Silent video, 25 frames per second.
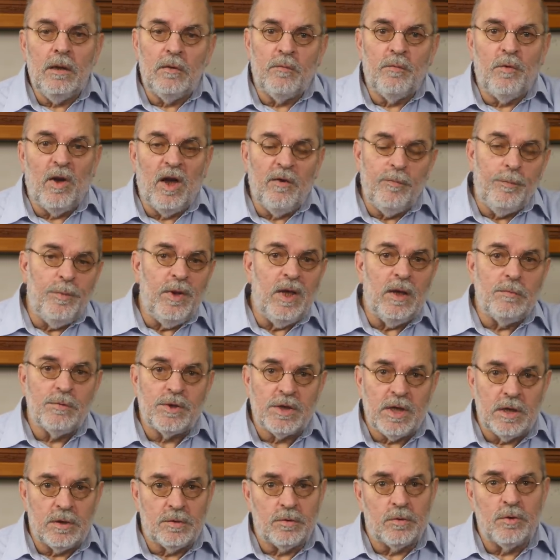at 5pm
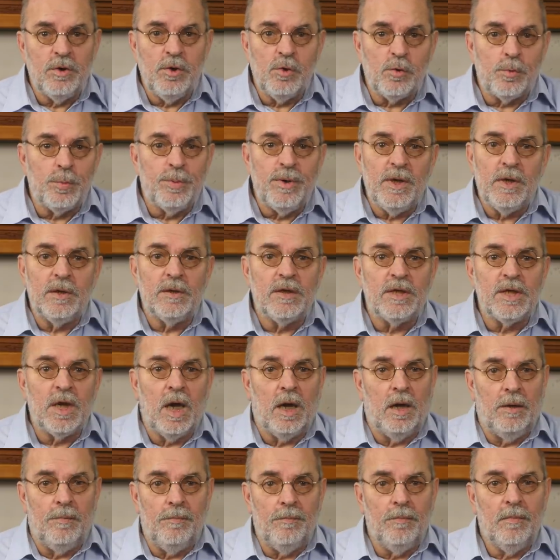Central European
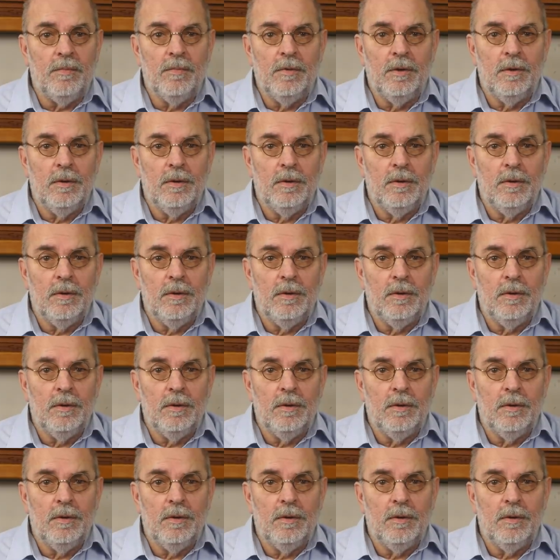time.